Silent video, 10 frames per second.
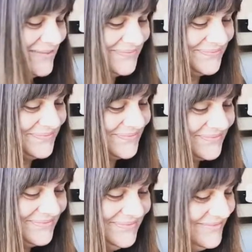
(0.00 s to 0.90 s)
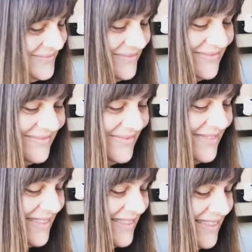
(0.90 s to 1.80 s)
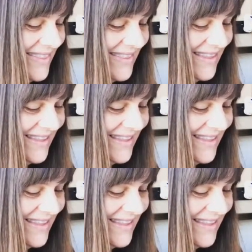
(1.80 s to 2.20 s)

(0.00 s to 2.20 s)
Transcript: you know those ones, the ones with Hugh Jackman.